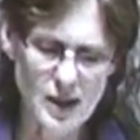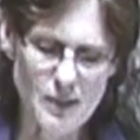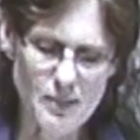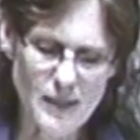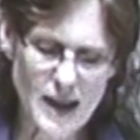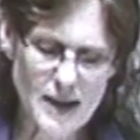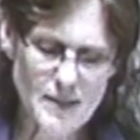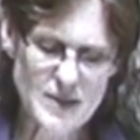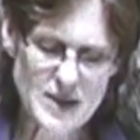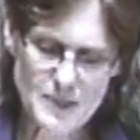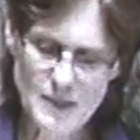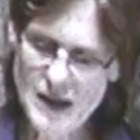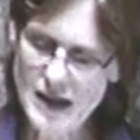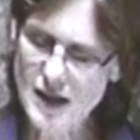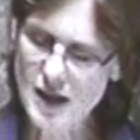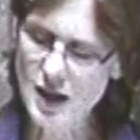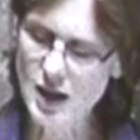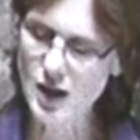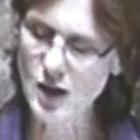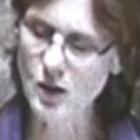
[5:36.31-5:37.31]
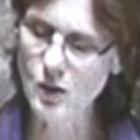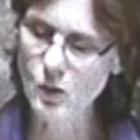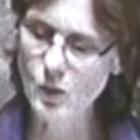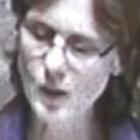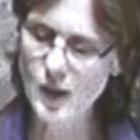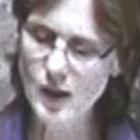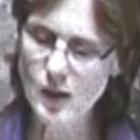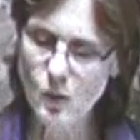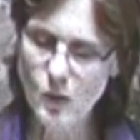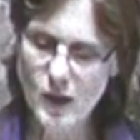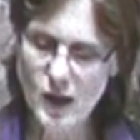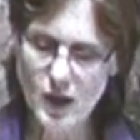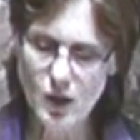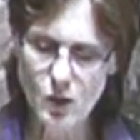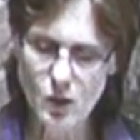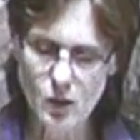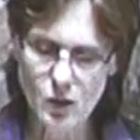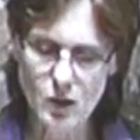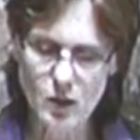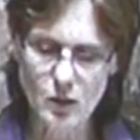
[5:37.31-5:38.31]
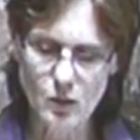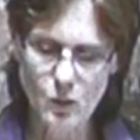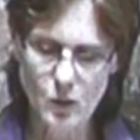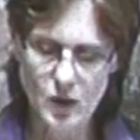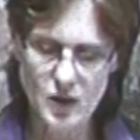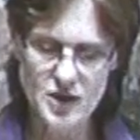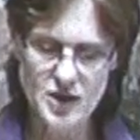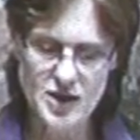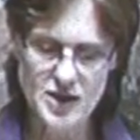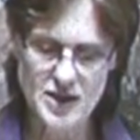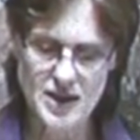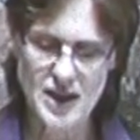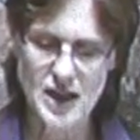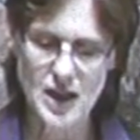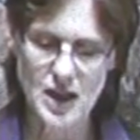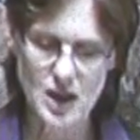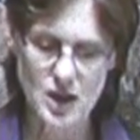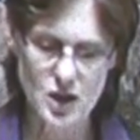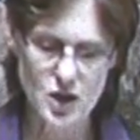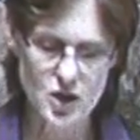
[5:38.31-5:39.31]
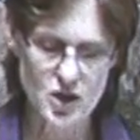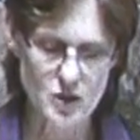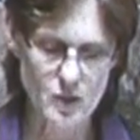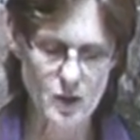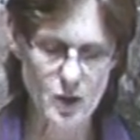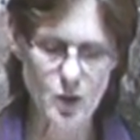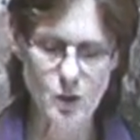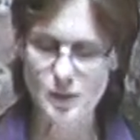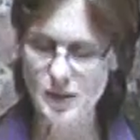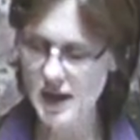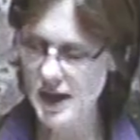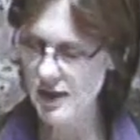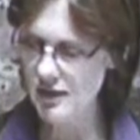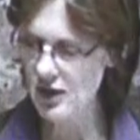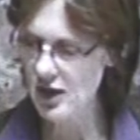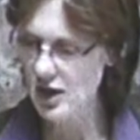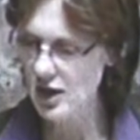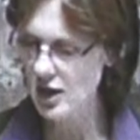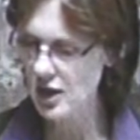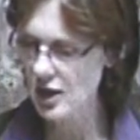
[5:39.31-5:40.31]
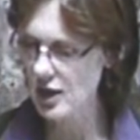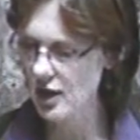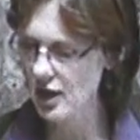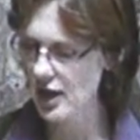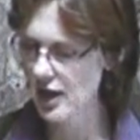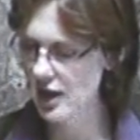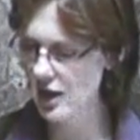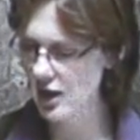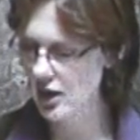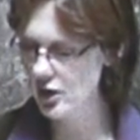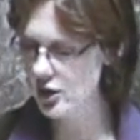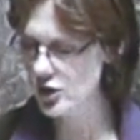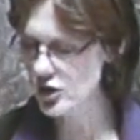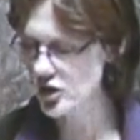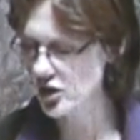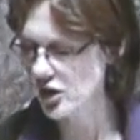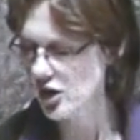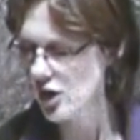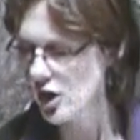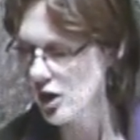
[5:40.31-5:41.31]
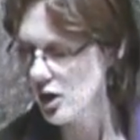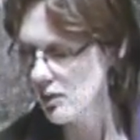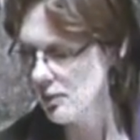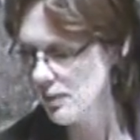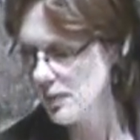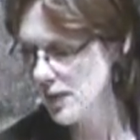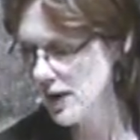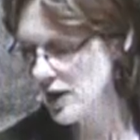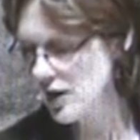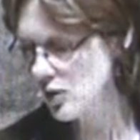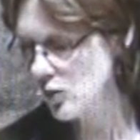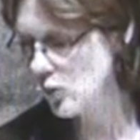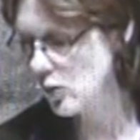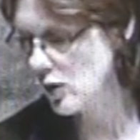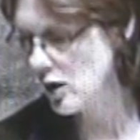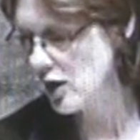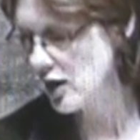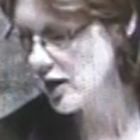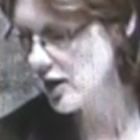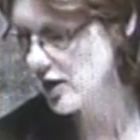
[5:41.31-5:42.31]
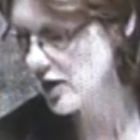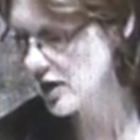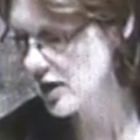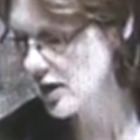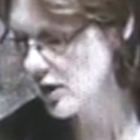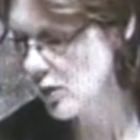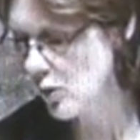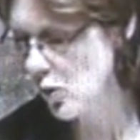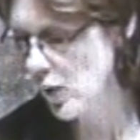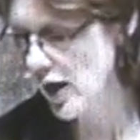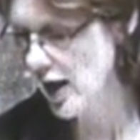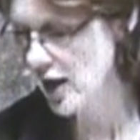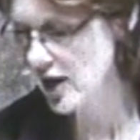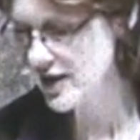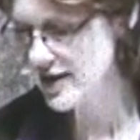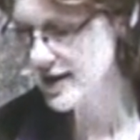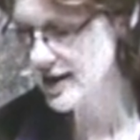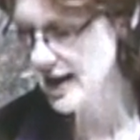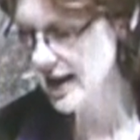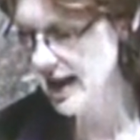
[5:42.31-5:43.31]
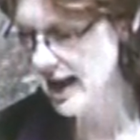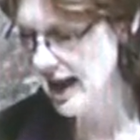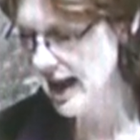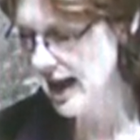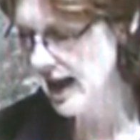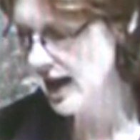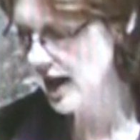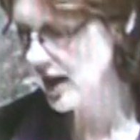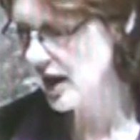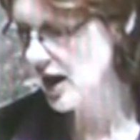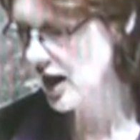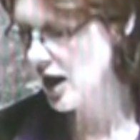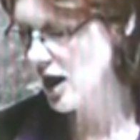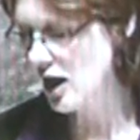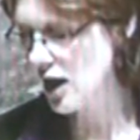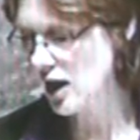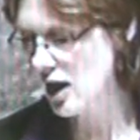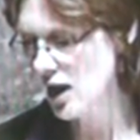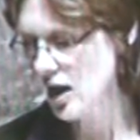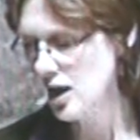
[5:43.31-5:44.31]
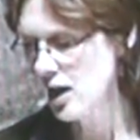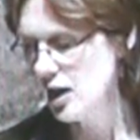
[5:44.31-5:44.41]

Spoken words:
Madam Speaker, we all want to see inclusion, we all believe in inclusion, but what we are seeing here are